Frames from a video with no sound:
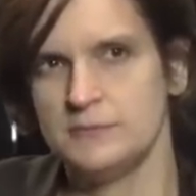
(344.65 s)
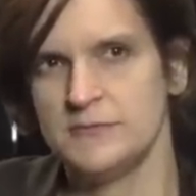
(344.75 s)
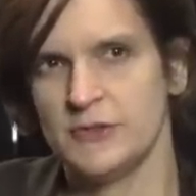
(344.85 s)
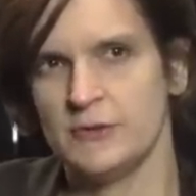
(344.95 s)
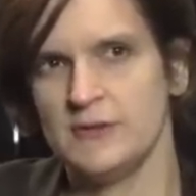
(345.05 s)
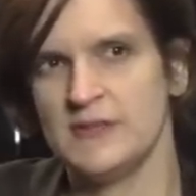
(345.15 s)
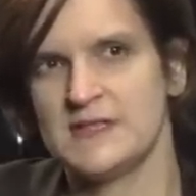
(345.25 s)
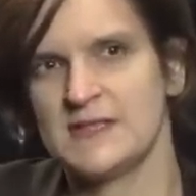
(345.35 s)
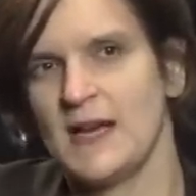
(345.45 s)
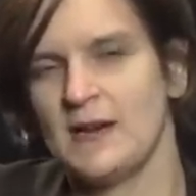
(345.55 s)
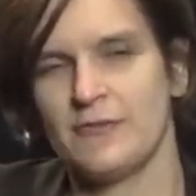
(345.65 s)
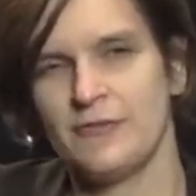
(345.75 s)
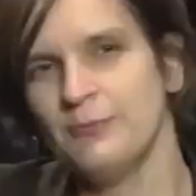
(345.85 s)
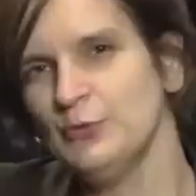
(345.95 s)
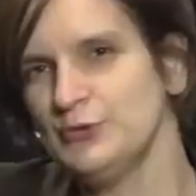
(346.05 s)
So it's kind
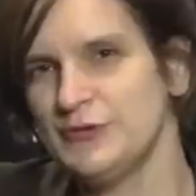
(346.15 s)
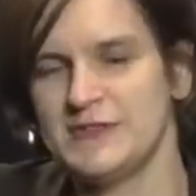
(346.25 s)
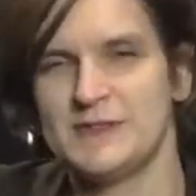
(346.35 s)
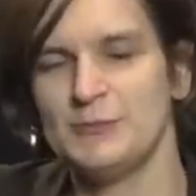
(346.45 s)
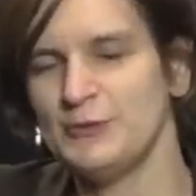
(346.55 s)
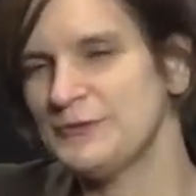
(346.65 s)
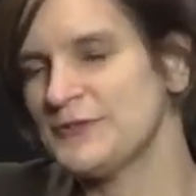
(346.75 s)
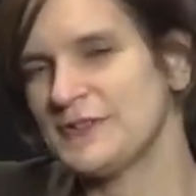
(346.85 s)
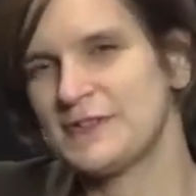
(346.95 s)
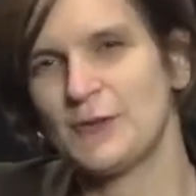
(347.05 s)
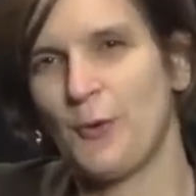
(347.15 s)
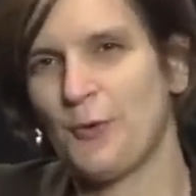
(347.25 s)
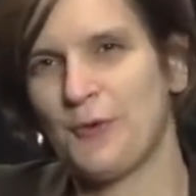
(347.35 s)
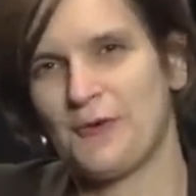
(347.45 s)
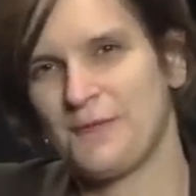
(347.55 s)
of move. It moves on its
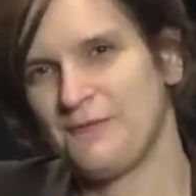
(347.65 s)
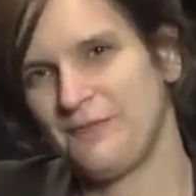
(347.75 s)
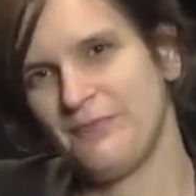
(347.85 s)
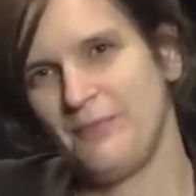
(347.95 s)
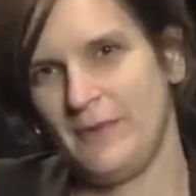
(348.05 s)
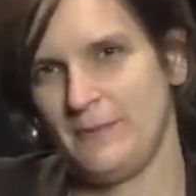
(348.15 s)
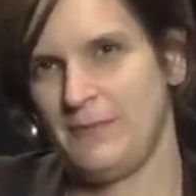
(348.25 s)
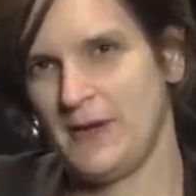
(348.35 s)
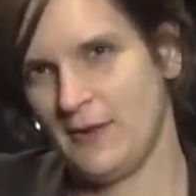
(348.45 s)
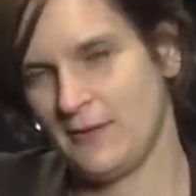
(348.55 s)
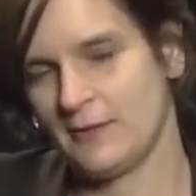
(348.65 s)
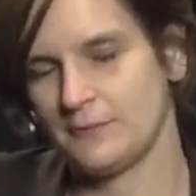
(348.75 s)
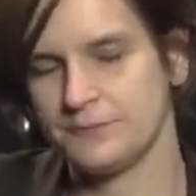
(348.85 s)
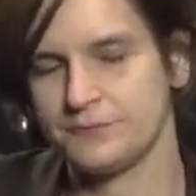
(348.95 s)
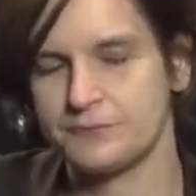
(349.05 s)
own pace.
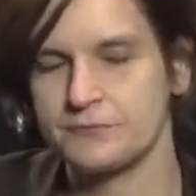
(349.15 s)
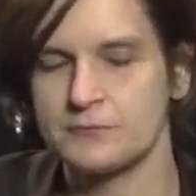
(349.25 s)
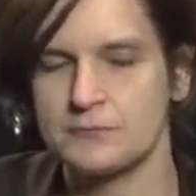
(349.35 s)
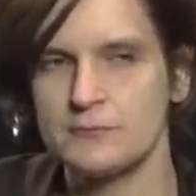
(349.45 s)
Mm.